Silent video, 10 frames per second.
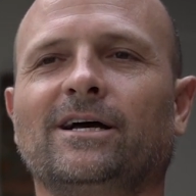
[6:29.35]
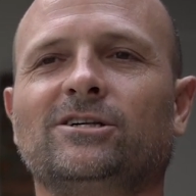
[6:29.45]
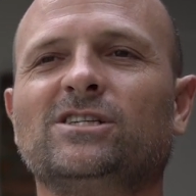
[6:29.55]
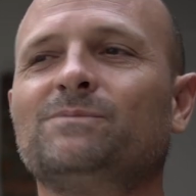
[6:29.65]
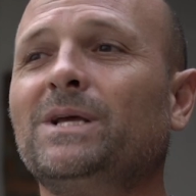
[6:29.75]

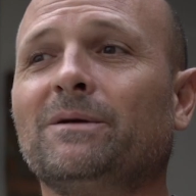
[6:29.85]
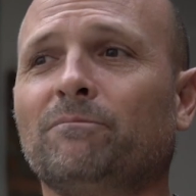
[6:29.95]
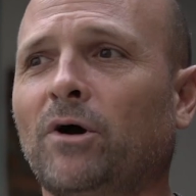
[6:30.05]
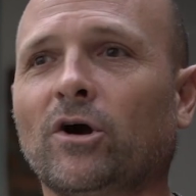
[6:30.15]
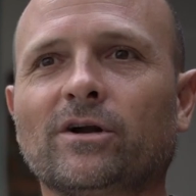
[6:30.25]
just being
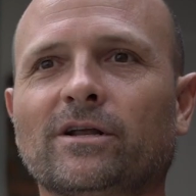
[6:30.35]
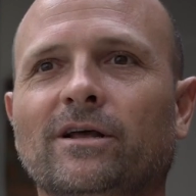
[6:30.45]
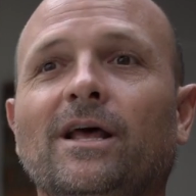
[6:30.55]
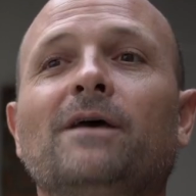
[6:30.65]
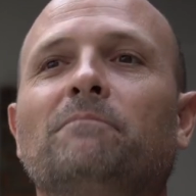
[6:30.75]
part
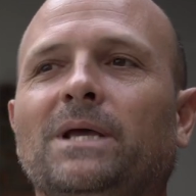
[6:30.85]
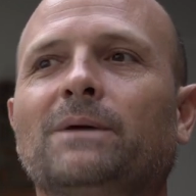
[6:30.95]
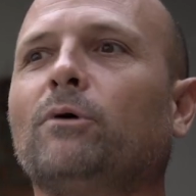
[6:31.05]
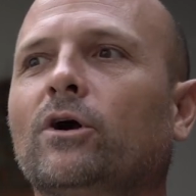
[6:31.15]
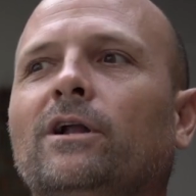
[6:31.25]

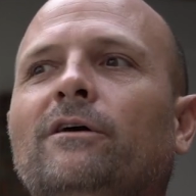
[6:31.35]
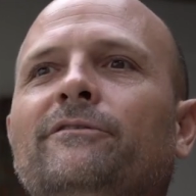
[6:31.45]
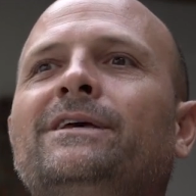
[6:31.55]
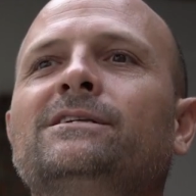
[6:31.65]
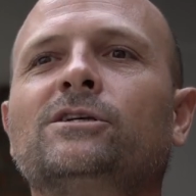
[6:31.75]

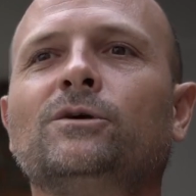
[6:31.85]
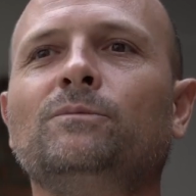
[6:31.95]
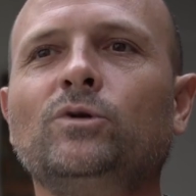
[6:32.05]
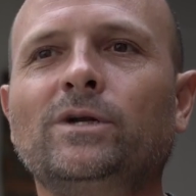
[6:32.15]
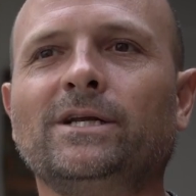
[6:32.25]
of his
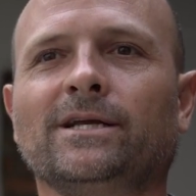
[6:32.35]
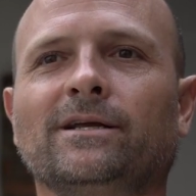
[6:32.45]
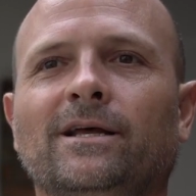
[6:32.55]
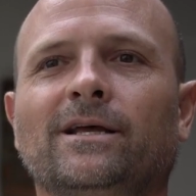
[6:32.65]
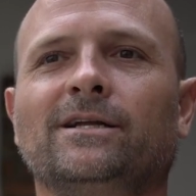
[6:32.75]

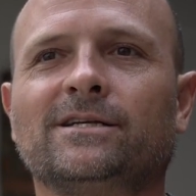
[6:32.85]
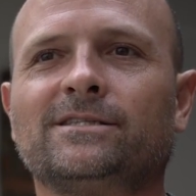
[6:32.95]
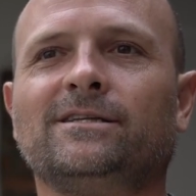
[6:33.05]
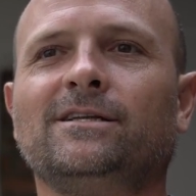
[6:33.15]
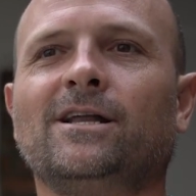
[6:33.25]
community,
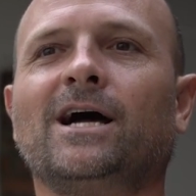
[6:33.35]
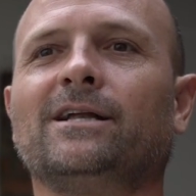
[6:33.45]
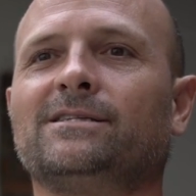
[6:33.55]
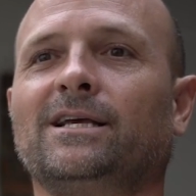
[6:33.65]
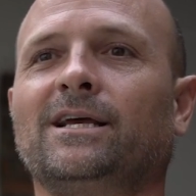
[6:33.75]
just
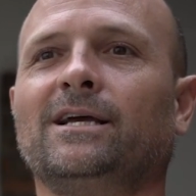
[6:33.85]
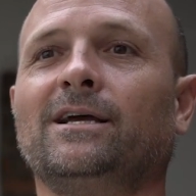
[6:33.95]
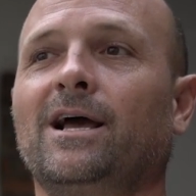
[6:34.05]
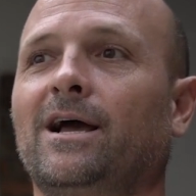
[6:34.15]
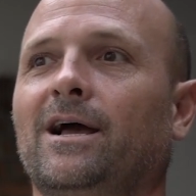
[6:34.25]
not saying,